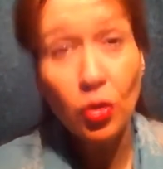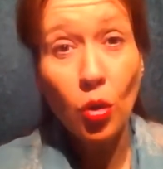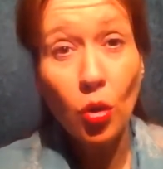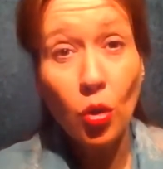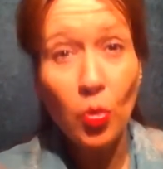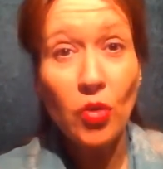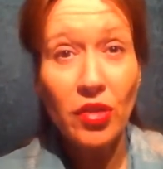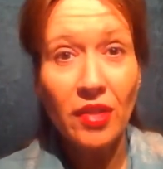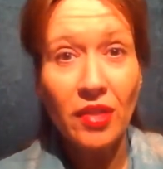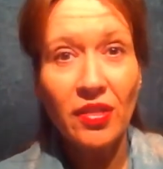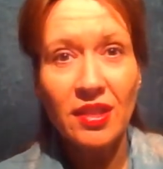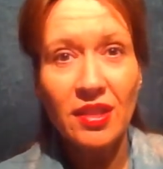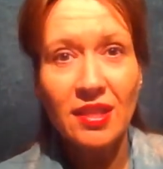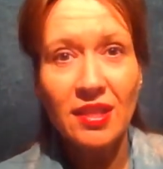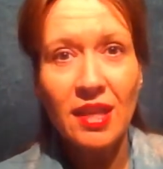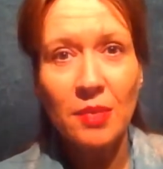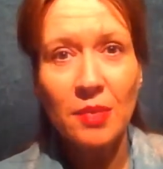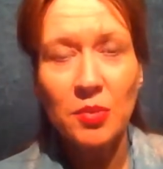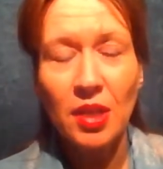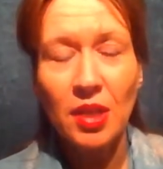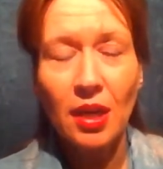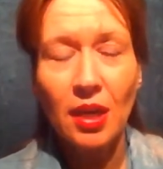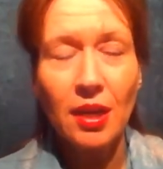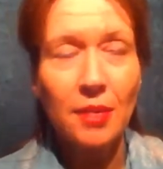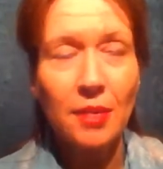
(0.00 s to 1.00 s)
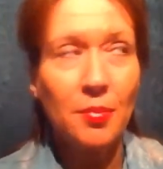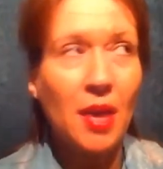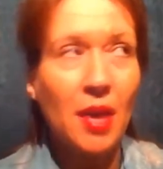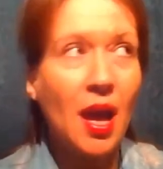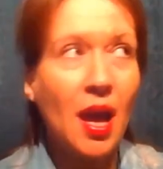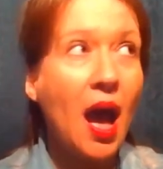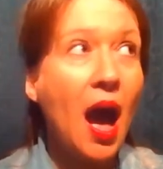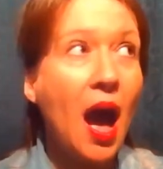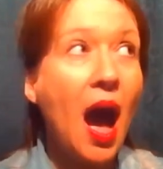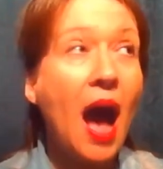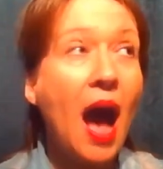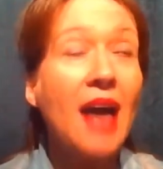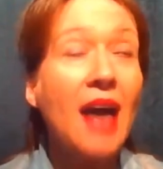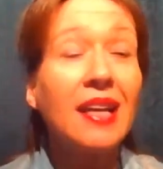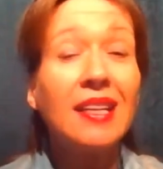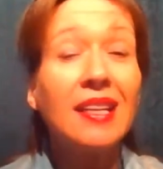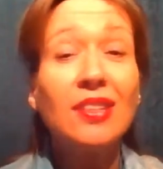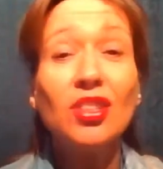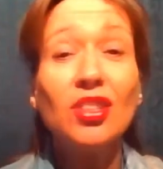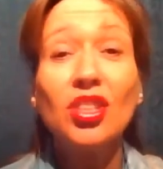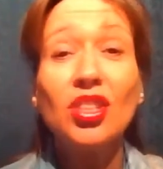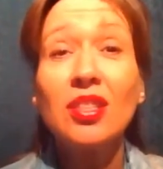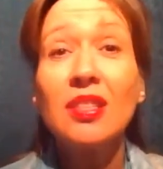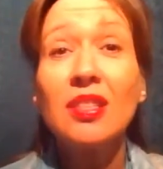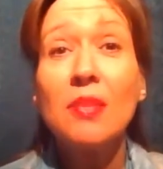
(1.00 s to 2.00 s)
both at the same time. I can
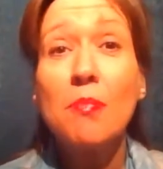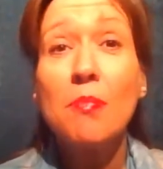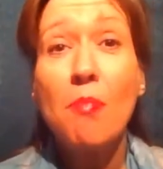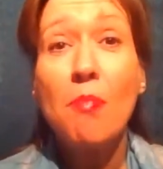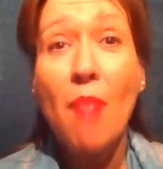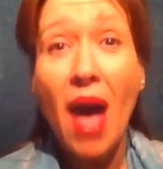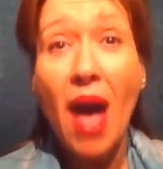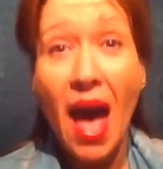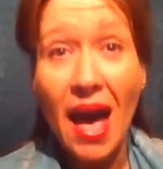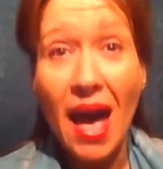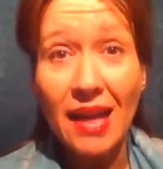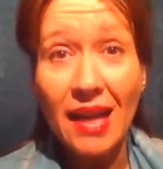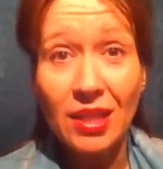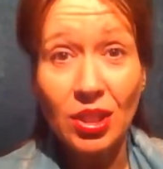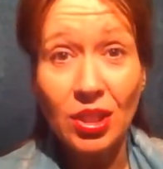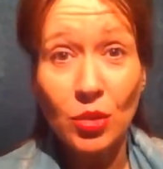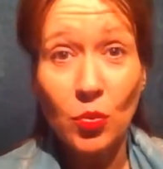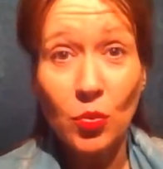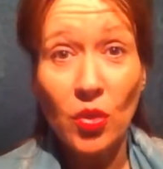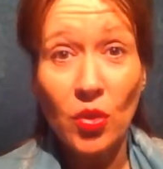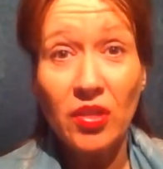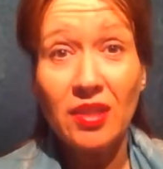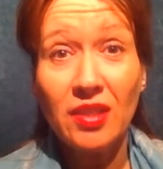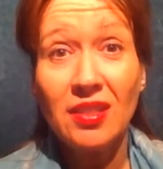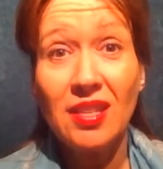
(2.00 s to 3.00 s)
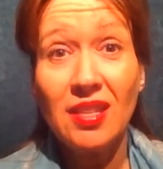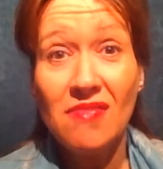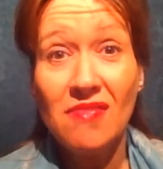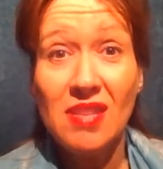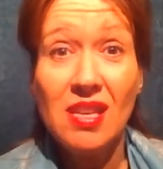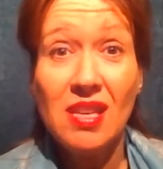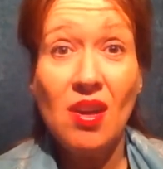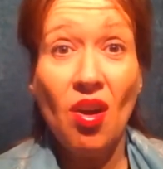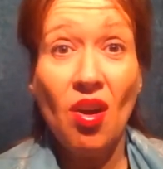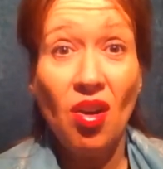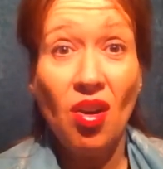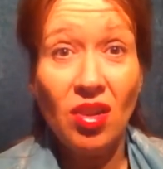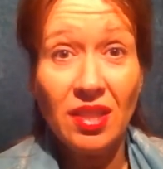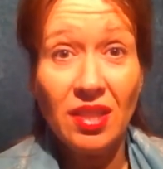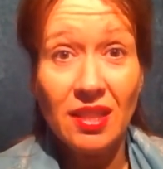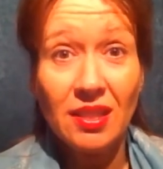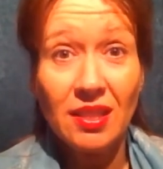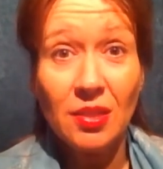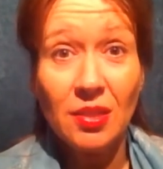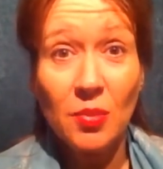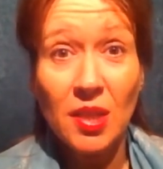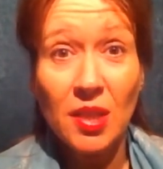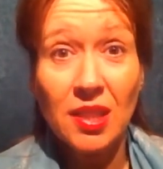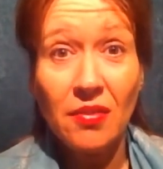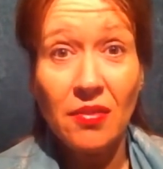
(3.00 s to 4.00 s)
just imagine what the TV
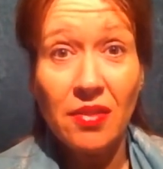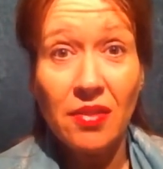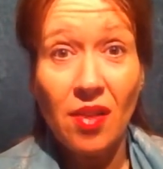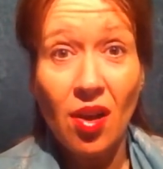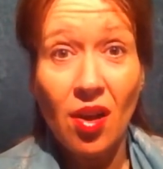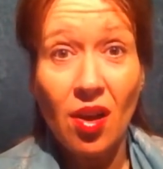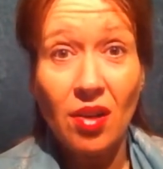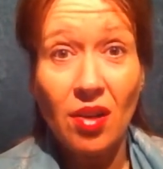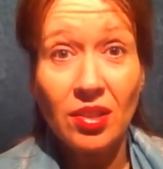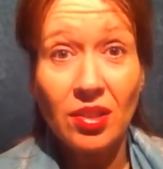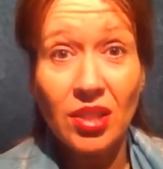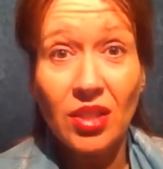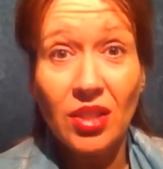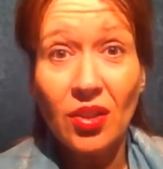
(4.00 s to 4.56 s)
audience must have thought.